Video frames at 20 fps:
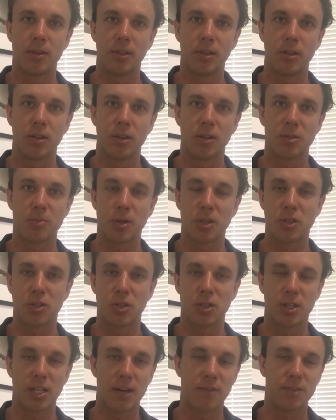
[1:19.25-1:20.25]
you know, as much
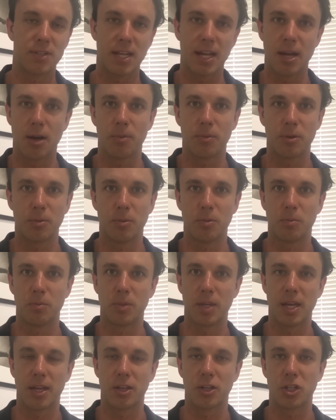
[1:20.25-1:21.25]
as you'd love to help them
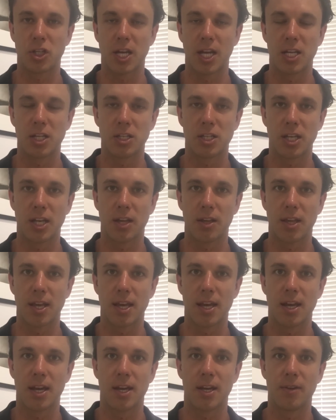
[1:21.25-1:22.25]
and be able to change how
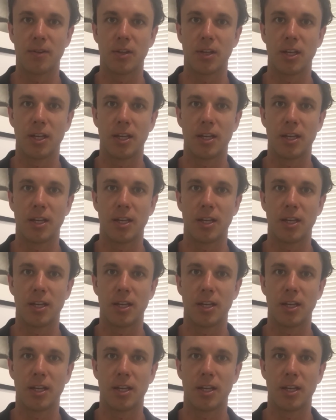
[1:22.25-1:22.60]
they are.